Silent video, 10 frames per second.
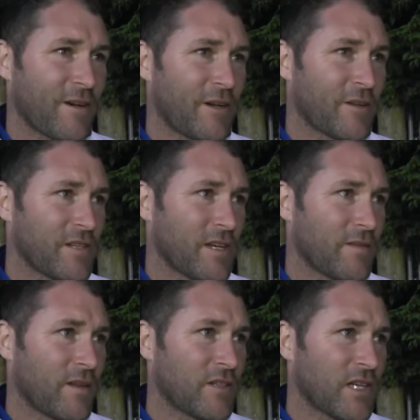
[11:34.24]
Very good, yeah.
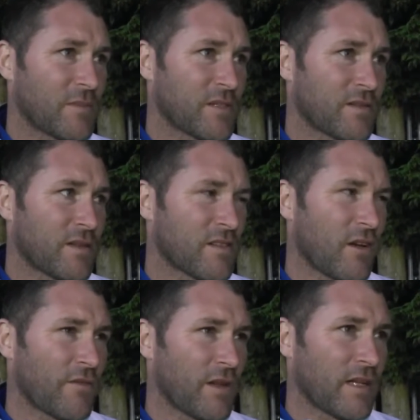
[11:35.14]
No, James is
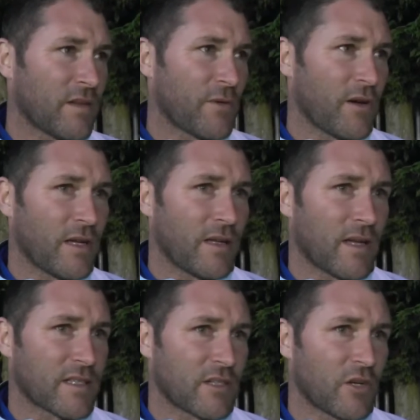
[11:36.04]
lively, he's bright, he
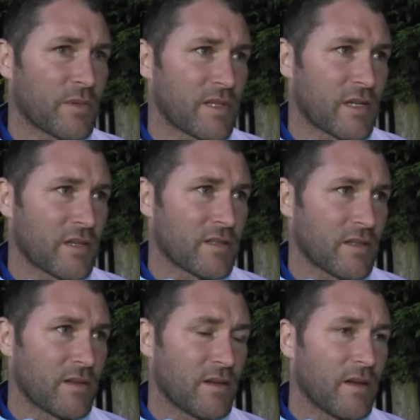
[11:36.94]
gets in good positions
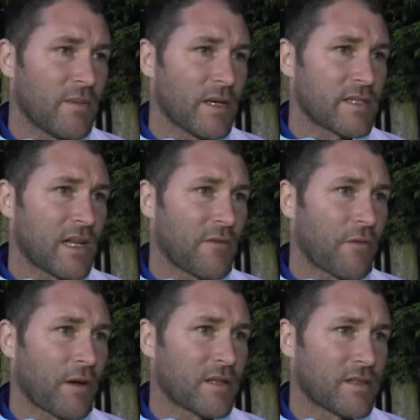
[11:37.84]
and makes
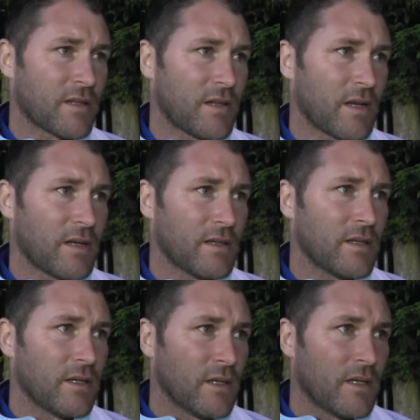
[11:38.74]
clever runs, and
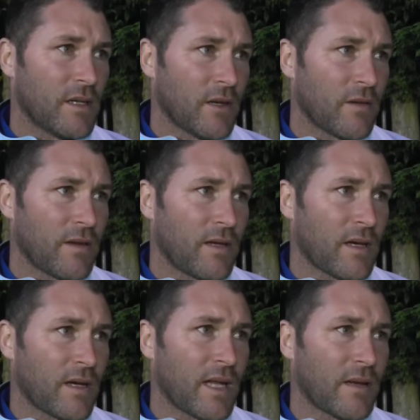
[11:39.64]
you know, I think
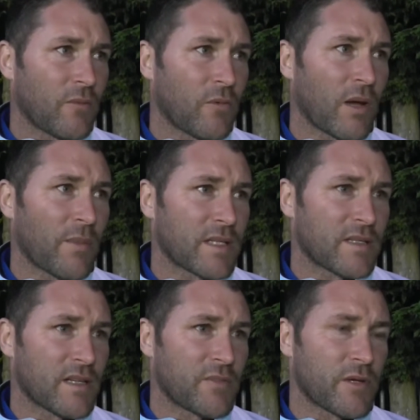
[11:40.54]
again we'll get
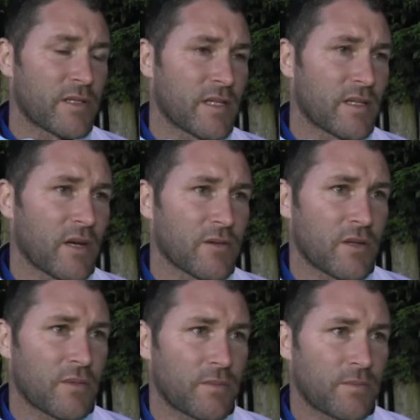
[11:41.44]
better as pre-season goes on.